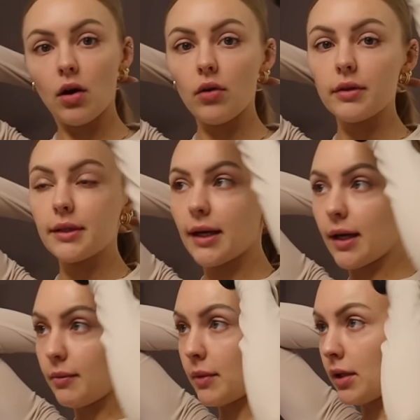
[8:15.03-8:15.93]
all the
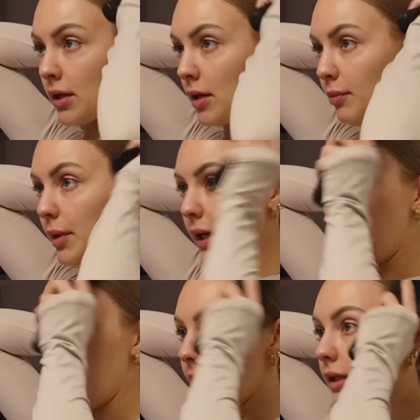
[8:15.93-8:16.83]
time but
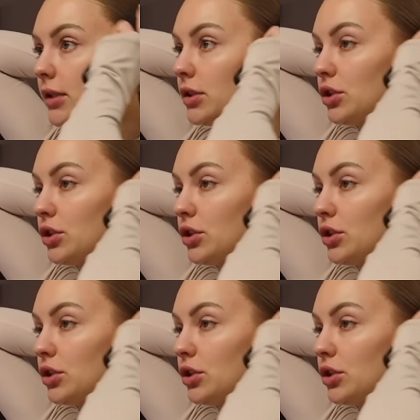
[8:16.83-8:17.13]
I